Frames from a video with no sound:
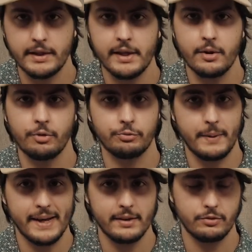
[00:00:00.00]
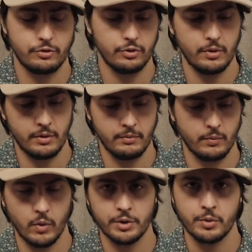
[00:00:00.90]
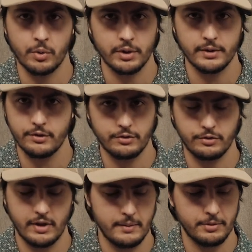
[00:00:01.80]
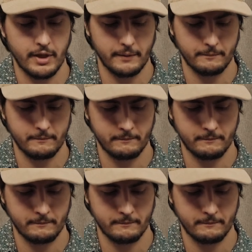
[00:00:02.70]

Then he goes back to the 1 chord and does the same thing.